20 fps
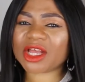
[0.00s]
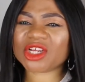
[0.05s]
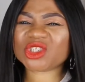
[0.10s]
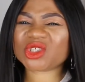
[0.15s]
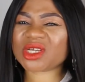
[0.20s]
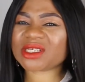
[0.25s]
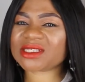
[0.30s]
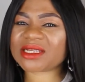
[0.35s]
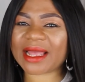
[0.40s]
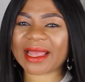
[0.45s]

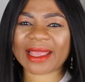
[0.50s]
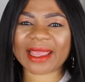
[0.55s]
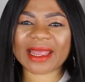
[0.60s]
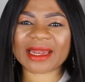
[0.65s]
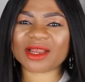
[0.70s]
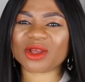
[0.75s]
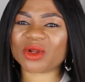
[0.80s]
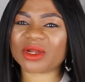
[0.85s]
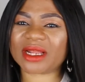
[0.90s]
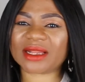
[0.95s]
Just like
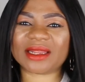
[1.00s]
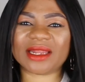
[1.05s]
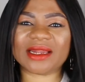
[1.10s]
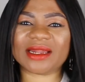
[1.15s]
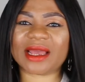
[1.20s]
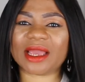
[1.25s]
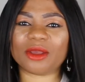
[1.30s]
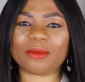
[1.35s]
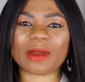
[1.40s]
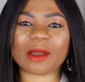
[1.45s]
any other
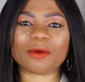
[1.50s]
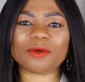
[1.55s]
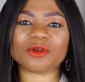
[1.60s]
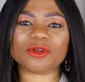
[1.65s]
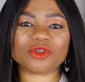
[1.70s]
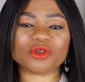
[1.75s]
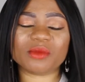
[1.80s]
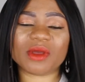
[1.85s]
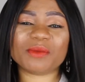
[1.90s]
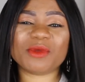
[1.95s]
thing that you might want
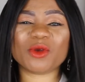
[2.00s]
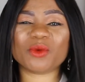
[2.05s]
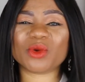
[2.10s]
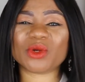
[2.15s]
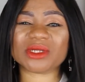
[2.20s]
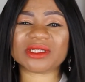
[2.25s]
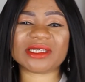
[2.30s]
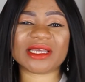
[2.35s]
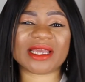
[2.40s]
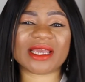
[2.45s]
to do. Maybe you
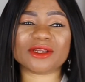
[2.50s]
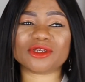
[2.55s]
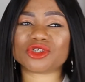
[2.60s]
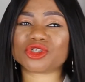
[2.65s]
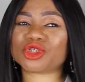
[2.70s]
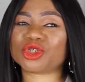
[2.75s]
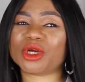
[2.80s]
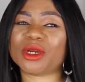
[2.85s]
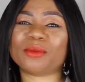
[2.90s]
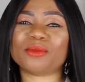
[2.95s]
want to take a
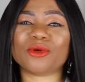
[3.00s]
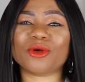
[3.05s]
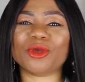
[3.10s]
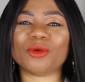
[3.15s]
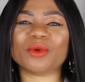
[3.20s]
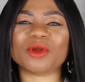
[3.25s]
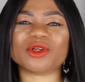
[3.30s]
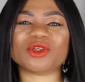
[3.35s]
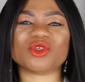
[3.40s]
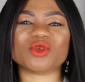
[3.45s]
trip, or
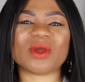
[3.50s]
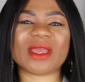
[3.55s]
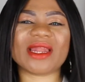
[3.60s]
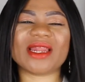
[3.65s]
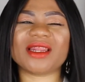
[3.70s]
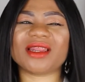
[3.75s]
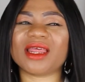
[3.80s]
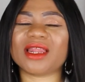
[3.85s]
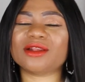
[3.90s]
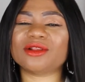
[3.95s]
you want to do
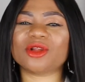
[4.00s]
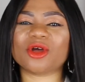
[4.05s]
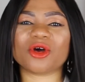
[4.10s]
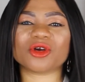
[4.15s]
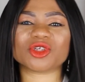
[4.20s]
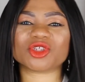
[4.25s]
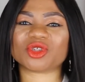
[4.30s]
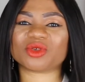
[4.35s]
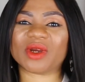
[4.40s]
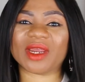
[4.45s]
anything
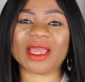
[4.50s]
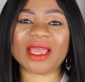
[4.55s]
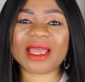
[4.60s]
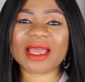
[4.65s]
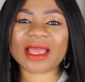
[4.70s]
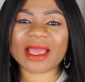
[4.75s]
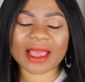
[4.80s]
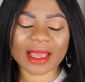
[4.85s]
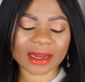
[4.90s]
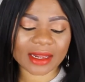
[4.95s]
luxury,
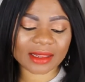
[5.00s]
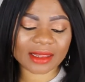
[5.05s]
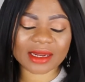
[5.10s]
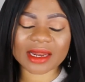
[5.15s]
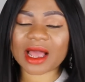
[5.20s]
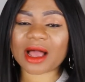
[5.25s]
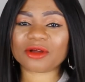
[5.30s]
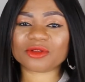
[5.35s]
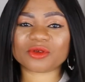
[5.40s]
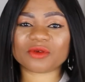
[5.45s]

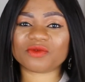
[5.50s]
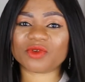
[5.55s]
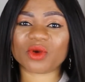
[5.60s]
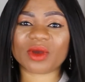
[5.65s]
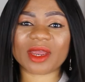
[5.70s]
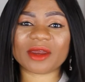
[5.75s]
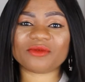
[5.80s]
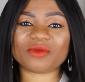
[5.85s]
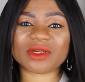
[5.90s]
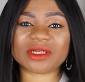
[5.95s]
anything out of
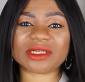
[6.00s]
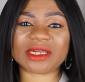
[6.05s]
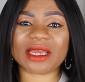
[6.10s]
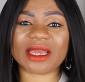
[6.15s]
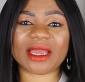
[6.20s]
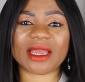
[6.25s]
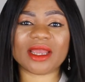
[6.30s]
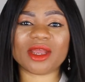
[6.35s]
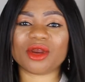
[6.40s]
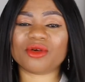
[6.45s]
your
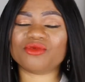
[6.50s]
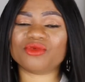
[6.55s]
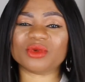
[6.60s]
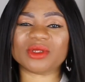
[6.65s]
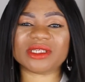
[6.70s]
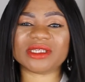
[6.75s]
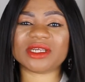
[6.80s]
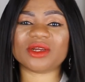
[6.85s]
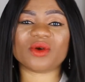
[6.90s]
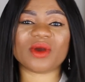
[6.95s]
everyday
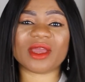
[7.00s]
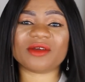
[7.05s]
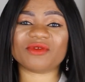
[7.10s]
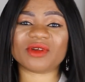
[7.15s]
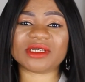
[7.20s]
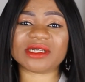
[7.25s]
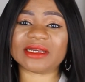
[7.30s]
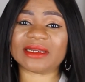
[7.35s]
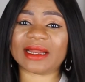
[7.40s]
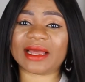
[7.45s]
routine or
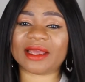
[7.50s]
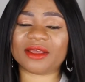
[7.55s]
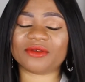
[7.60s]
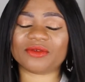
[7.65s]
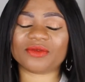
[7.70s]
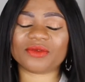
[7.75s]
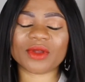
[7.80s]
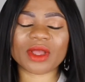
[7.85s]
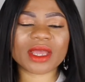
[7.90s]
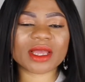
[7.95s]
everyday
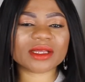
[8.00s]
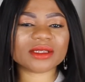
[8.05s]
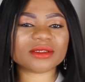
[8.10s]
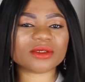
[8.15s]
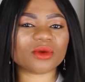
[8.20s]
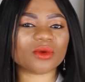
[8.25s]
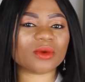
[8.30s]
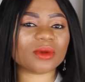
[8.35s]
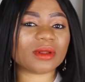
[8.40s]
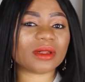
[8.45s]
life.
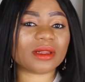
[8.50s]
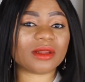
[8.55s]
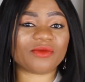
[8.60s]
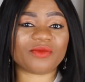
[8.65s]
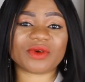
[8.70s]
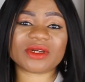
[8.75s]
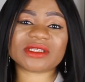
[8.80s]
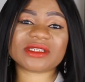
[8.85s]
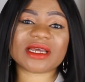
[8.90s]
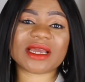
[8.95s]
So the
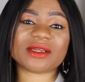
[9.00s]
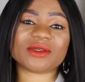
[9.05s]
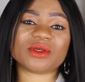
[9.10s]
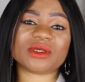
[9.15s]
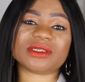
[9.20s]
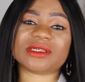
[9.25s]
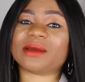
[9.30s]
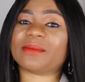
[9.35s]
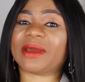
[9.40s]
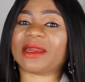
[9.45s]
first thing I
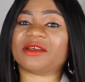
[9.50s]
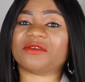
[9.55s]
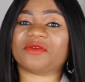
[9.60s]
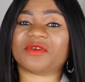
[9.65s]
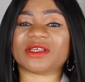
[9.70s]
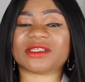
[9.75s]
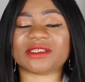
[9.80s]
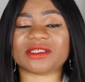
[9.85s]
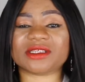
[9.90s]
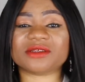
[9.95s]
do is I
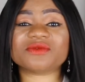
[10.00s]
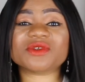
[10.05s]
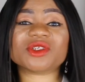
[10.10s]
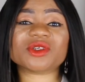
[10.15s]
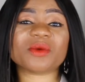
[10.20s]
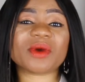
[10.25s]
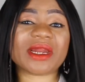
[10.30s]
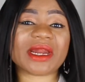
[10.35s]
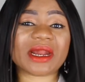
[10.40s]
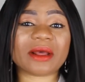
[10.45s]
manifest it. If it's
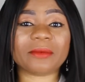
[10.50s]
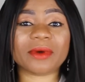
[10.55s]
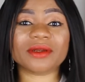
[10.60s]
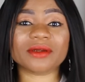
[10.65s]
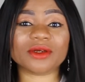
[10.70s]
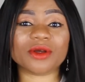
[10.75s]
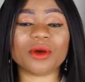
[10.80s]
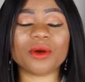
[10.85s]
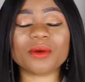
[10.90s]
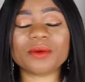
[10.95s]
somewhere that I
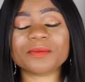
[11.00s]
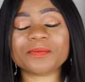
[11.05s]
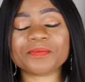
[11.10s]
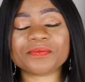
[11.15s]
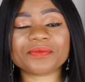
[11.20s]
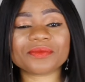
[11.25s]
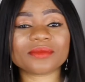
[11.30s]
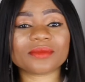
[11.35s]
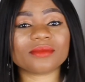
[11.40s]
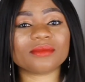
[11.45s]
want to go,
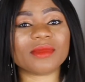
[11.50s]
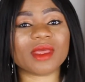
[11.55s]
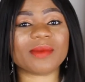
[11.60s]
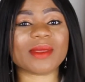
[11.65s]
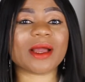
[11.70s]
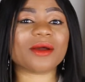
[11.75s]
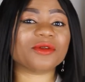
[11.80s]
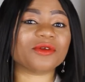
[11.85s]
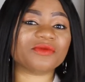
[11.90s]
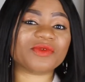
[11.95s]

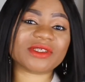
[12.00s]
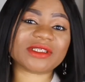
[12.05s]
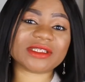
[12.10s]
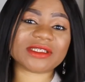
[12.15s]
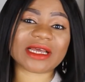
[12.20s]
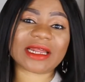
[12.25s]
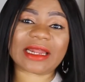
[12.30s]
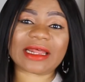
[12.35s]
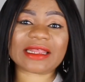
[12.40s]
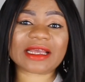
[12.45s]
maybe I want to
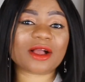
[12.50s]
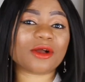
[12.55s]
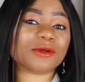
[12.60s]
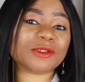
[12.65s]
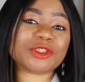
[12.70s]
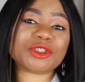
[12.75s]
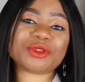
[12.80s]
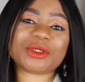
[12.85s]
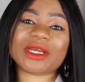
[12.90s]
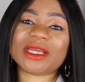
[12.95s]
visit another
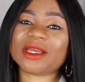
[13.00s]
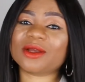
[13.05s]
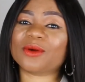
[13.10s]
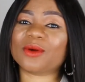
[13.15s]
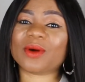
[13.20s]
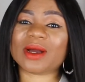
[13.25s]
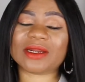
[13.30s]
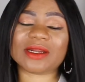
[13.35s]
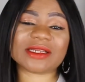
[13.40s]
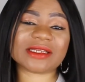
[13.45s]
country
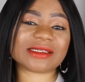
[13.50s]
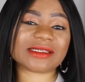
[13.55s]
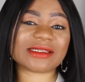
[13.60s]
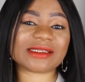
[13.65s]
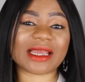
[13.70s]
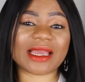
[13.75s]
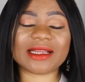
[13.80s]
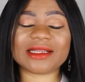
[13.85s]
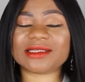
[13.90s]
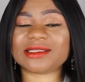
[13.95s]
or another
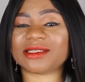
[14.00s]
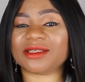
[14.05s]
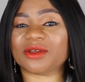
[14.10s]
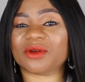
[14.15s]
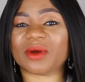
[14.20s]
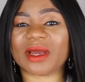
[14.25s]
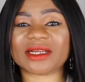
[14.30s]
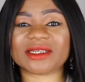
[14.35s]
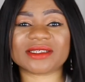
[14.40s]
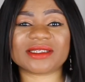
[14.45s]
state,
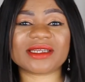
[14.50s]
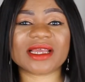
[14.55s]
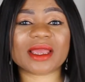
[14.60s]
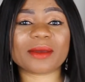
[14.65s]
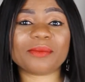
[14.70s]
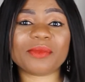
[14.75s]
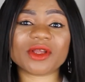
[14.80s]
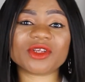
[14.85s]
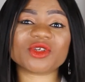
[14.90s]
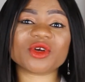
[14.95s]
you know, I just
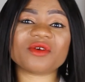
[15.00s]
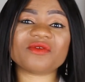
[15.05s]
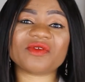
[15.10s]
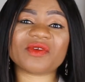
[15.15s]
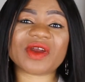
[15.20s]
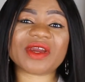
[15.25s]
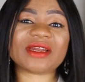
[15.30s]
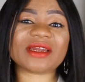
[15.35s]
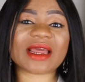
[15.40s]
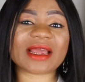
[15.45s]
take a picture of a
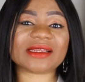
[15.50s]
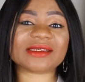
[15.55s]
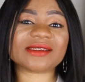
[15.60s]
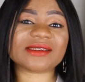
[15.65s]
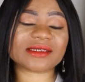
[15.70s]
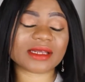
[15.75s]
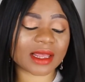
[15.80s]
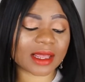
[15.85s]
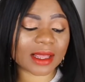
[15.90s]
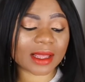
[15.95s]
very
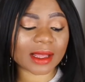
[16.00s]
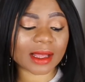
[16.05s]
nice